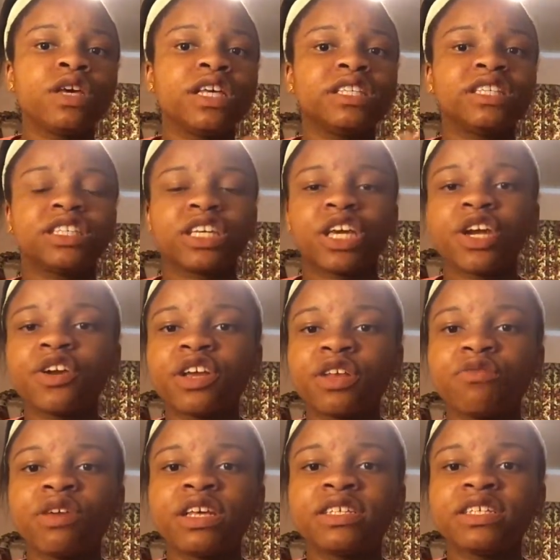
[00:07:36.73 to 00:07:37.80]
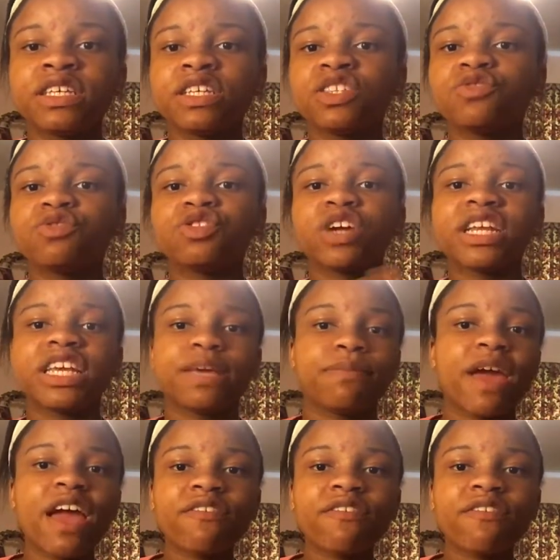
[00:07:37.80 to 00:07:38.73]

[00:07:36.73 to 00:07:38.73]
It's security reasons. We're trying to keep